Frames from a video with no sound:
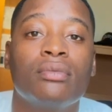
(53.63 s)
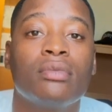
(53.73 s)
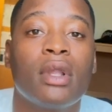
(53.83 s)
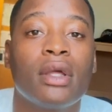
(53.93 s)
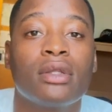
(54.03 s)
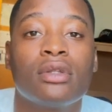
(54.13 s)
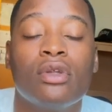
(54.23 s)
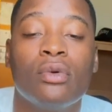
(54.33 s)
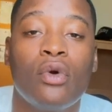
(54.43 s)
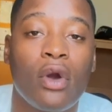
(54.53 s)
like the
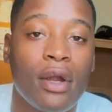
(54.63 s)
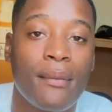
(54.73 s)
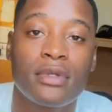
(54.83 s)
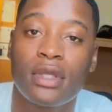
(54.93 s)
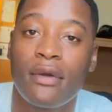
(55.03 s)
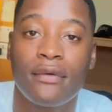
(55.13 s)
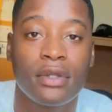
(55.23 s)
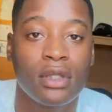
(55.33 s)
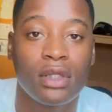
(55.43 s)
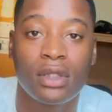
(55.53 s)
requirements and
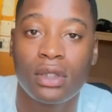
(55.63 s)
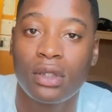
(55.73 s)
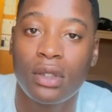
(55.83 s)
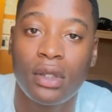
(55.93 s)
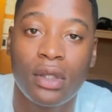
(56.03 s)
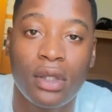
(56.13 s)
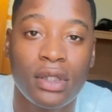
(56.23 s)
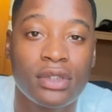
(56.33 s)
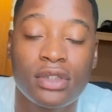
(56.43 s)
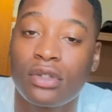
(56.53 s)
everything,
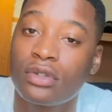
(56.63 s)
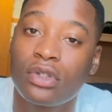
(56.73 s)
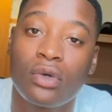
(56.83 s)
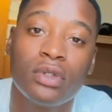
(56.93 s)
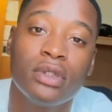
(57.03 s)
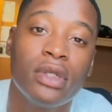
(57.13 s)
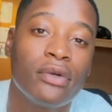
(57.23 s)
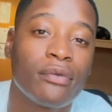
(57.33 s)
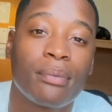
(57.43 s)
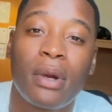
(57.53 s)
it's totally
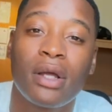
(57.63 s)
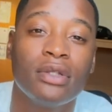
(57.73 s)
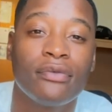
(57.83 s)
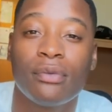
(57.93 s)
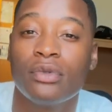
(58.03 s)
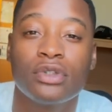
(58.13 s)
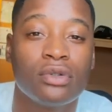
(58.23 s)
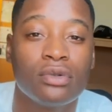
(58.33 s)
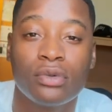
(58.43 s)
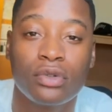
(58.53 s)
different, probably from what
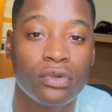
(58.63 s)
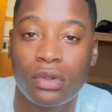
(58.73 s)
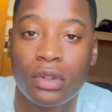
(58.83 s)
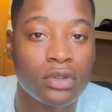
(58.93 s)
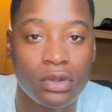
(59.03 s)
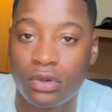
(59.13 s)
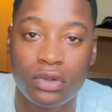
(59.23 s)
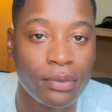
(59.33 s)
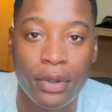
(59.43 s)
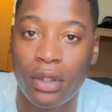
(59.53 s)
your recruiter done told you,
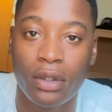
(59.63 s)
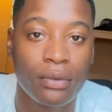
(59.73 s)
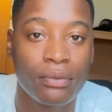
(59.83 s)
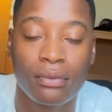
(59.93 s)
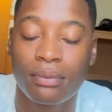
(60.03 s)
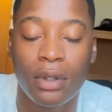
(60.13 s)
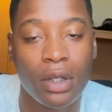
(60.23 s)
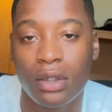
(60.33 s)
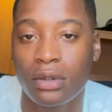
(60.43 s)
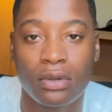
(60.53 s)
man.
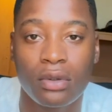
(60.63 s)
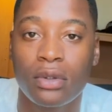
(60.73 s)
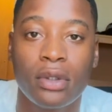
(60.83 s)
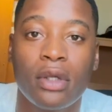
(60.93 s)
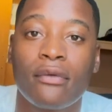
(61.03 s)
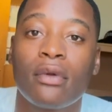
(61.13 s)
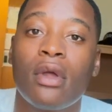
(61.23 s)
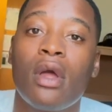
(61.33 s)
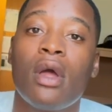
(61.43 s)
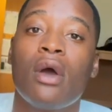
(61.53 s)
Probably totally different.
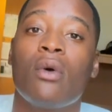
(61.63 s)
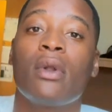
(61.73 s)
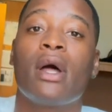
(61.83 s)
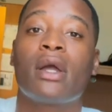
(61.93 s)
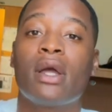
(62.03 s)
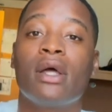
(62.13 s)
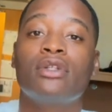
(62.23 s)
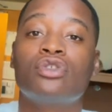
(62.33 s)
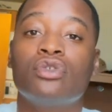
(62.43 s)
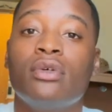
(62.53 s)
When I got
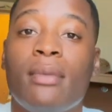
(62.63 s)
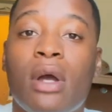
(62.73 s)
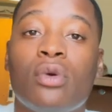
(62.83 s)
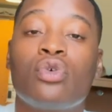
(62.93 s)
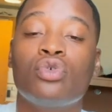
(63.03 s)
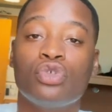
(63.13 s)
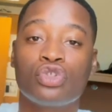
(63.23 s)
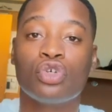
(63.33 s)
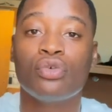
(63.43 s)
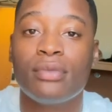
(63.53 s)
into it, my recruiter
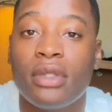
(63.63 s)
told me